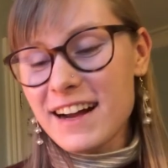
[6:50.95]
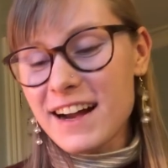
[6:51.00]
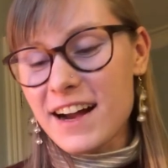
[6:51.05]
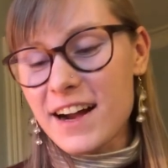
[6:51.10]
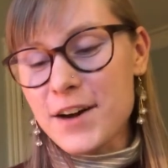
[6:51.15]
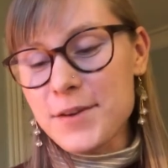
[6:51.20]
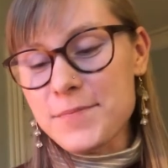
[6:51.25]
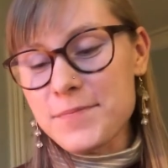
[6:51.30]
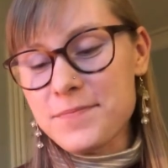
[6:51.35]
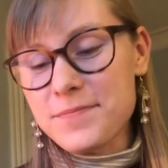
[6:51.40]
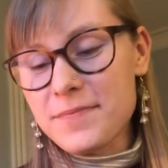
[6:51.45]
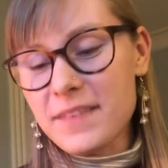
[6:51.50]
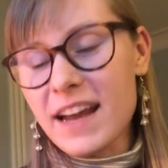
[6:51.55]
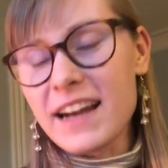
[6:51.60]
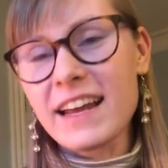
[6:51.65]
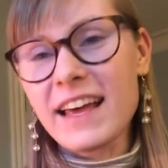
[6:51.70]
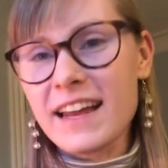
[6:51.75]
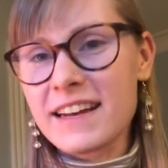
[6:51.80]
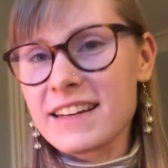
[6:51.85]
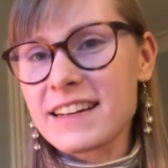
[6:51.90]
um,
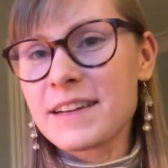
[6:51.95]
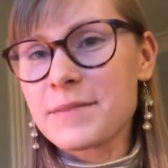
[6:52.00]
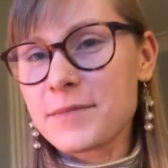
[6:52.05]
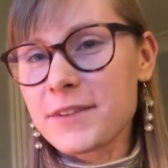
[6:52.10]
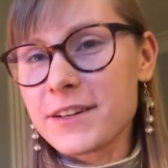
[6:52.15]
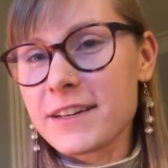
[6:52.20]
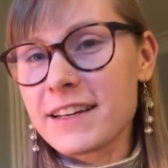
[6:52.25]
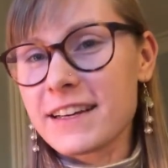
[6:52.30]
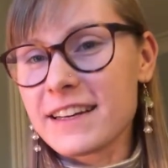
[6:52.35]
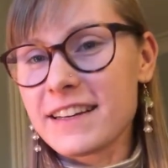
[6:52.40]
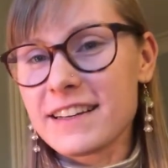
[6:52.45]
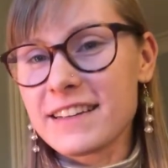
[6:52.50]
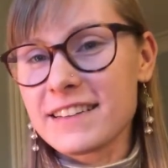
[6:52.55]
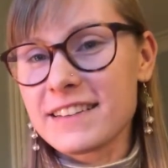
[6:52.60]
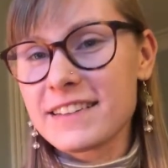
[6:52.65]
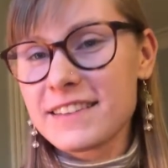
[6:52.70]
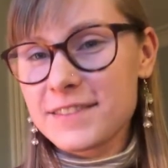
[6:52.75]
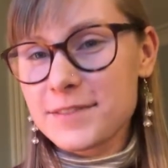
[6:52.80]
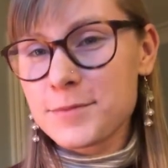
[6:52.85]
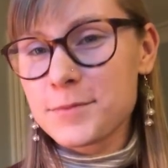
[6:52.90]
and it ended up looking
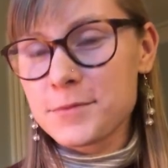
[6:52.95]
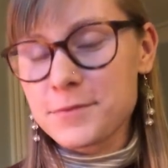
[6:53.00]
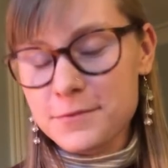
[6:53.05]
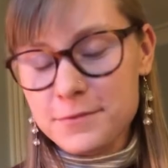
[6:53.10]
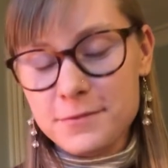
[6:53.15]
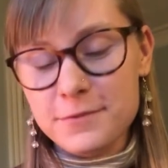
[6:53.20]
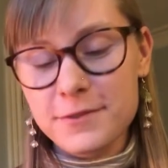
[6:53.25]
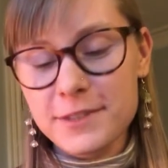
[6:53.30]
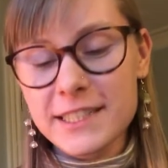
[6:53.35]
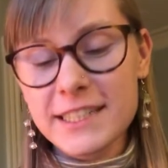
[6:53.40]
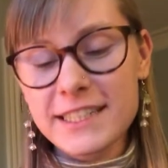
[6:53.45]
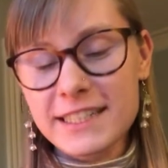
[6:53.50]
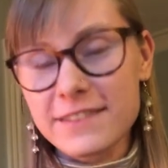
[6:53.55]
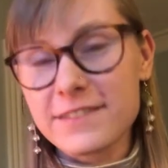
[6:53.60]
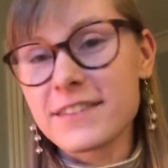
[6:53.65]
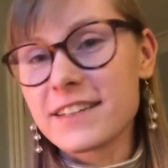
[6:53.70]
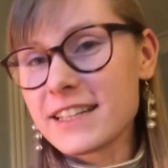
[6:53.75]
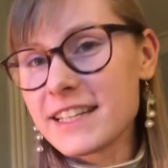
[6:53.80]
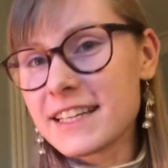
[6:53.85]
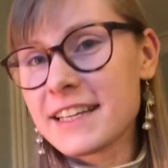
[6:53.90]
really,
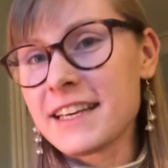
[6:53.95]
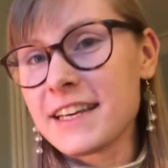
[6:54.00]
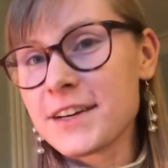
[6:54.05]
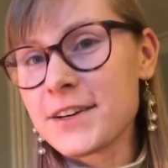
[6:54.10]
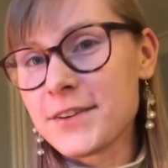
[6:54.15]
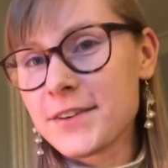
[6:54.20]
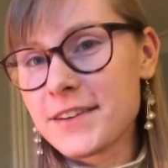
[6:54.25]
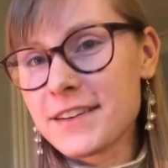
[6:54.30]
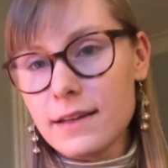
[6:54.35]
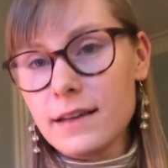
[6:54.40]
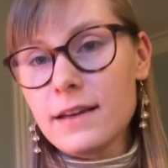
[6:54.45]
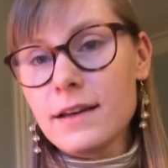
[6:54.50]
really cute.